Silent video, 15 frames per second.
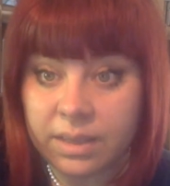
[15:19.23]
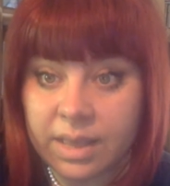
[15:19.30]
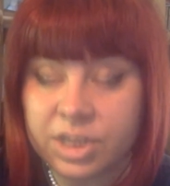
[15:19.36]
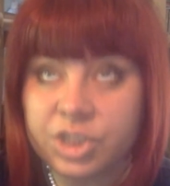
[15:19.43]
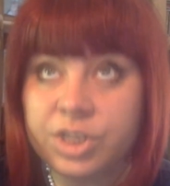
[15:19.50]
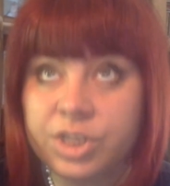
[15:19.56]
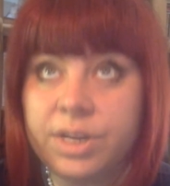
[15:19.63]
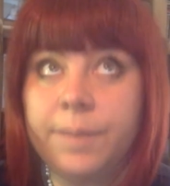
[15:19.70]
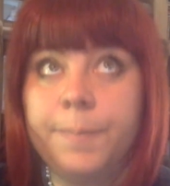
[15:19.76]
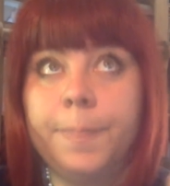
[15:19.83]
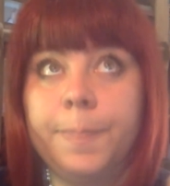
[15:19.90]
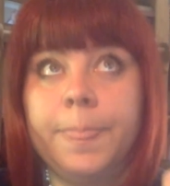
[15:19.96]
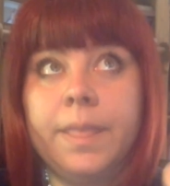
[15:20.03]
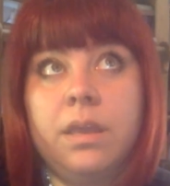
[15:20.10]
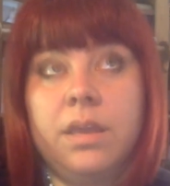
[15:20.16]
Actually,
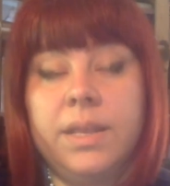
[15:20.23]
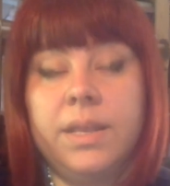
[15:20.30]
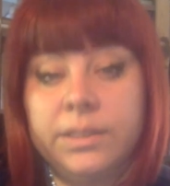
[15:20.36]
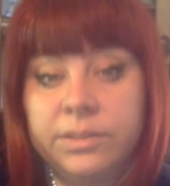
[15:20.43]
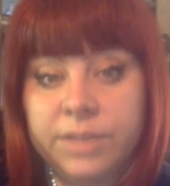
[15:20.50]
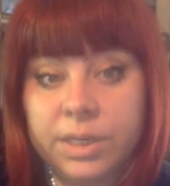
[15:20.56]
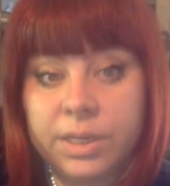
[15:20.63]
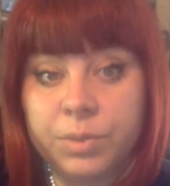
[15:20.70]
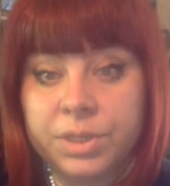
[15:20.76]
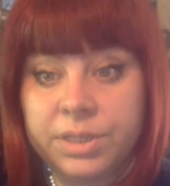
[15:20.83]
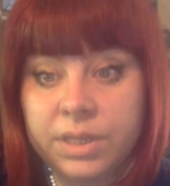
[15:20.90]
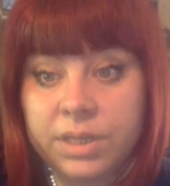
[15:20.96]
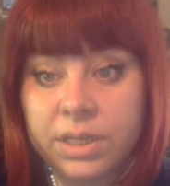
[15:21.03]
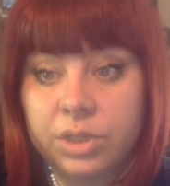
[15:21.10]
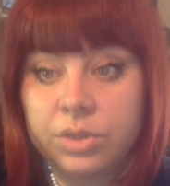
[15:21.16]
in
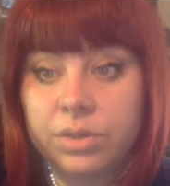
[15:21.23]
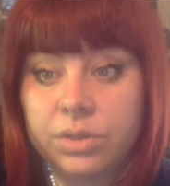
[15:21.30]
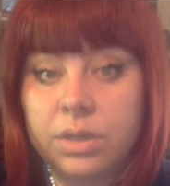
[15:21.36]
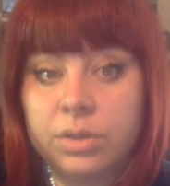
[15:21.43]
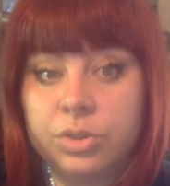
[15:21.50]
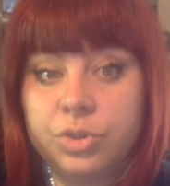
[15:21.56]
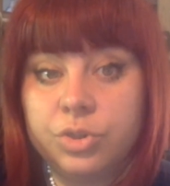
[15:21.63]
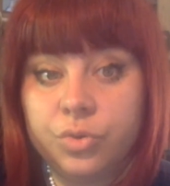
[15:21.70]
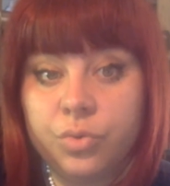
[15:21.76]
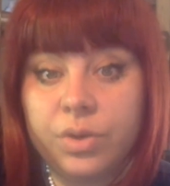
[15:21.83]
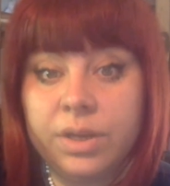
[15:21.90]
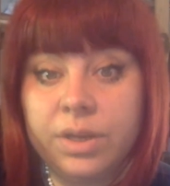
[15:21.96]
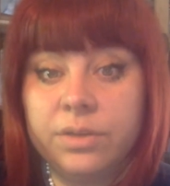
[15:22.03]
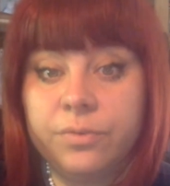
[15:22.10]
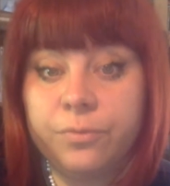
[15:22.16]
antiquity,
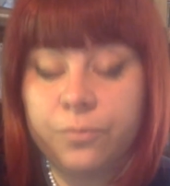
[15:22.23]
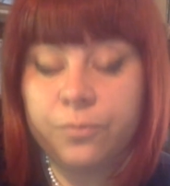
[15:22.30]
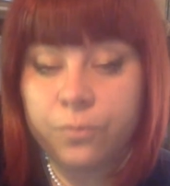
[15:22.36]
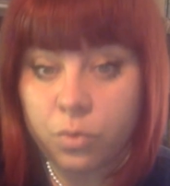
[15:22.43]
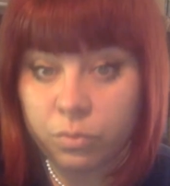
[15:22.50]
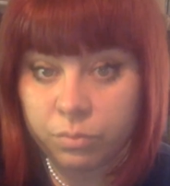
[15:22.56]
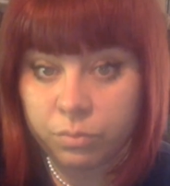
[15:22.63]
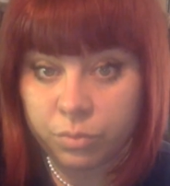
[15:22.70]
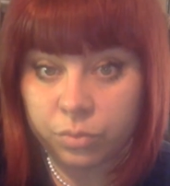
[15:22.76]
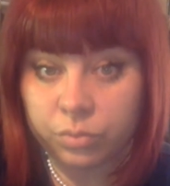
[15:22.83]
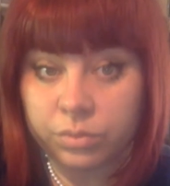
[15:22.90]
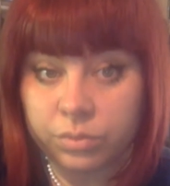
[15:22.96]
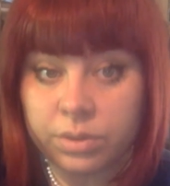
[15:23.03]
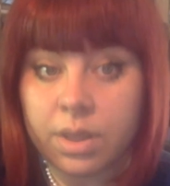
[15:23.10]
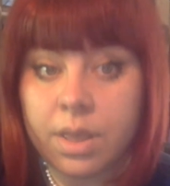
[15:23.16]
during the full
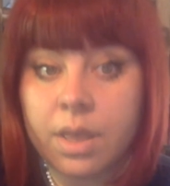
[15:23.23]
moon,